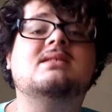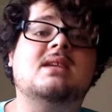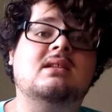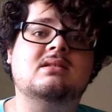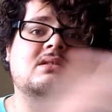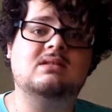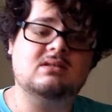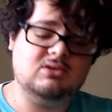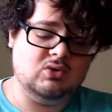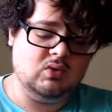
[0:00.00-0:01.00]
since
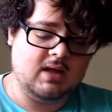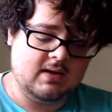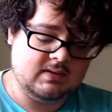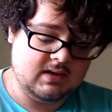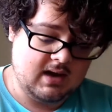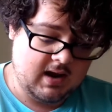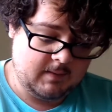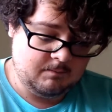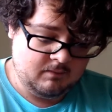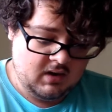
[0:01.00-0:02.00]

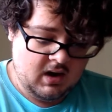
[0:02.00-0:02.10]
2009.